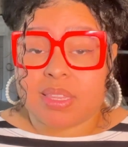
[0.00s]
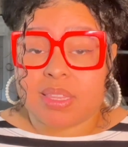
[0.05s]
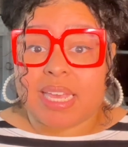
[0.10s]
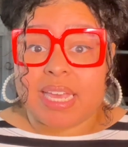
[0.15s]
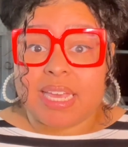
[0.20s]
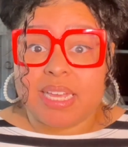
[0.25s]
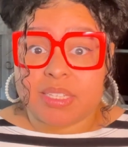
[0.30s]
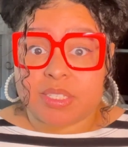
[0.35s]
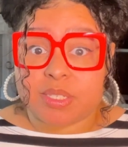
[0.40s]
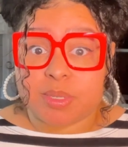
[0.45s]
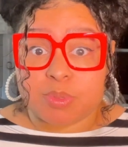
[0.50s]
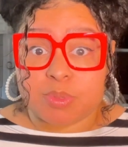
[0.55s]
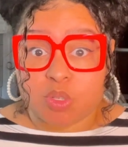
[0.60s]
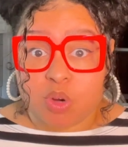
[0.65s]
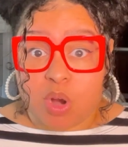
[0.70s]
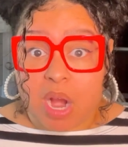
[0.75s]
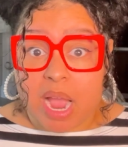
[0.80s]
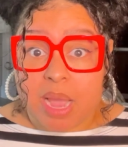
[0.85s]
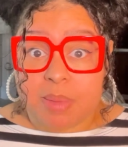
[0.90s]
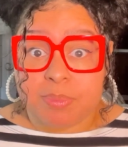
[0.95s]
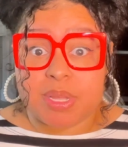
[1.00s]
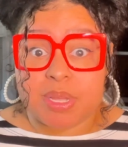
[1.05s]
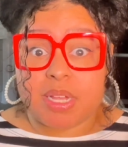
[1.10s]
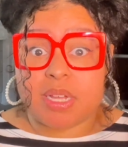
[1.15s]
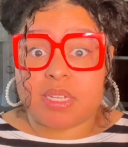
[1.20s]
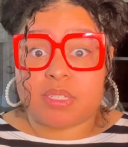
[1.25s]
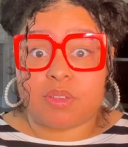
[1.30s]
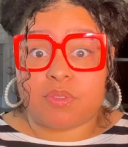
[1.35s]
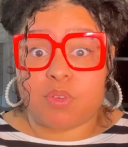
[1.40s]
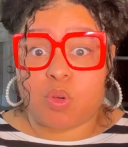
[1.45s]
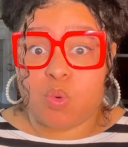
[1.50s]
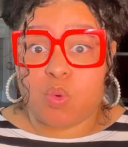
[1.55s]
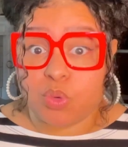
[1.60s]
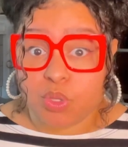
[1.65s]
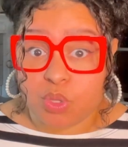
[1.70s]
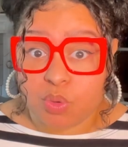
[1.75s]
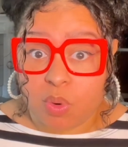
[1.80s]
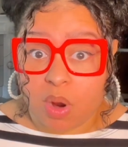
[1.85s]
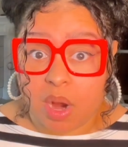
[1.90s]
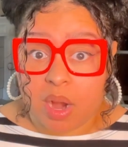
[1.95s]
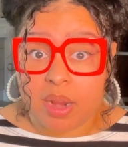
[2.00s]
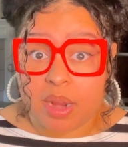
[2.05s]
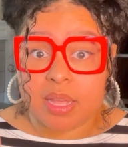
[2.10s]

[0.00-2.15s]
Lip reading: They hit subscribe because of who you are